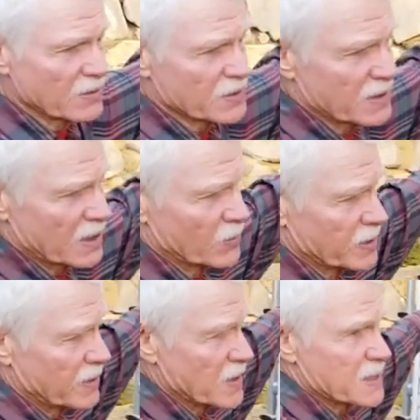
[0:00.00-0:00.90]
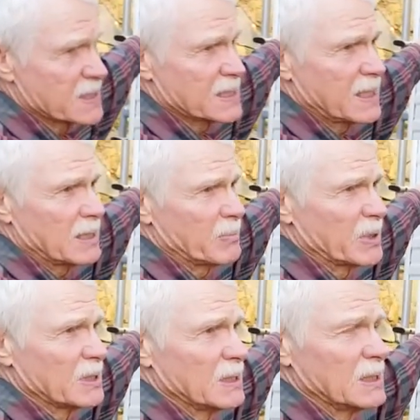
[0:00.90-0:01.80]
There's another one under the step.
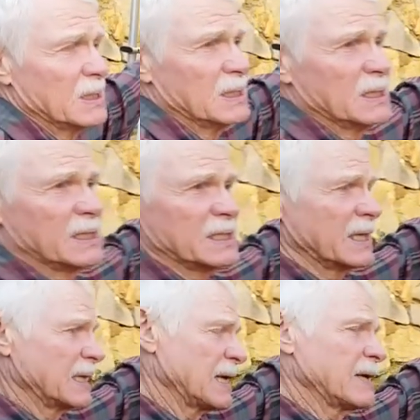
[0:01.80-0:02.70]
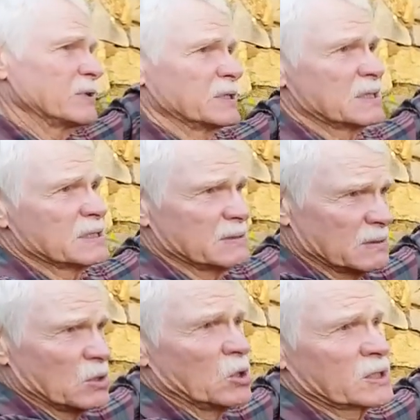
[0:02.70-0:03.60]
Very nice. And I have it
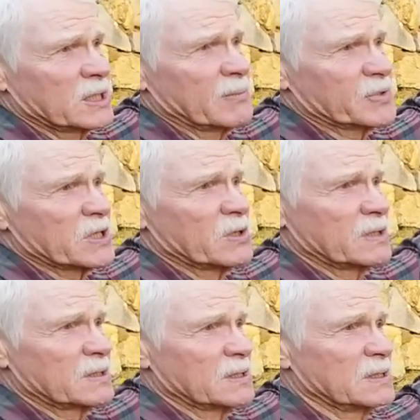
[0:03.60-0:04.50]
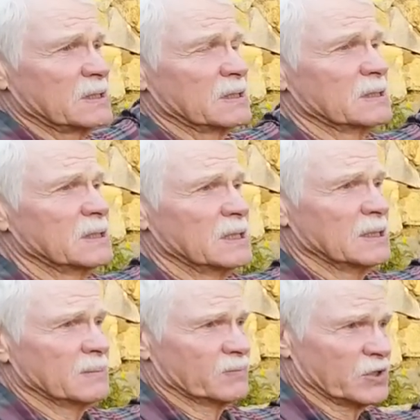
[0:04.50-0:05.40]
hooked up so that the uh,
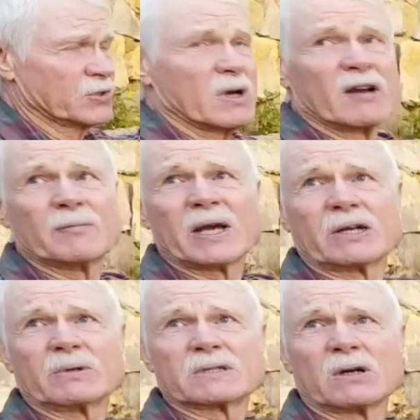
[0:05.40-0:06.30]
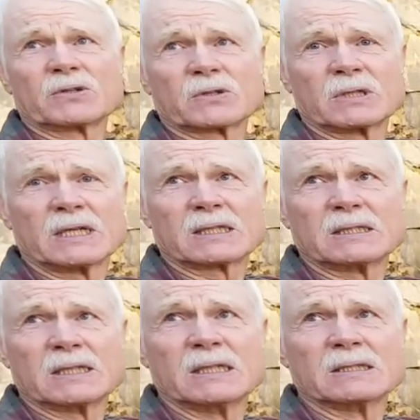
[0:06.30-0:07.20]
the drive battery is also
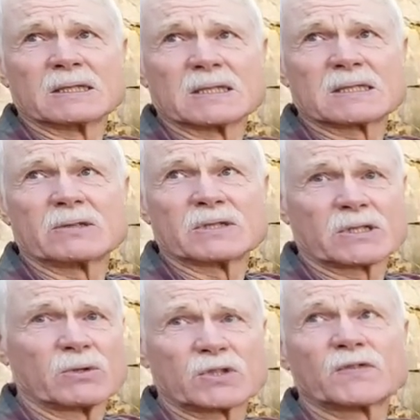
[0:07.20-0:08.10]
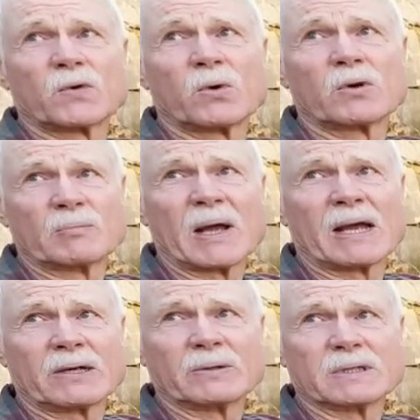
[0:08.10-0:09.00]
connected in the series. So there's four uh-huh.
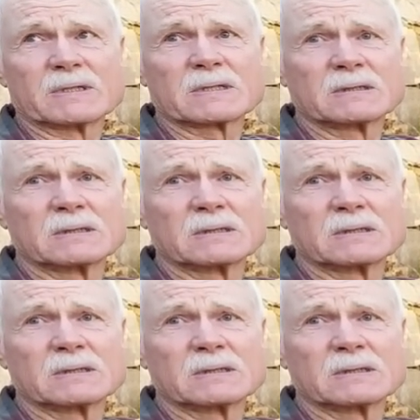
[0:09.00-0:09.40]
batteries.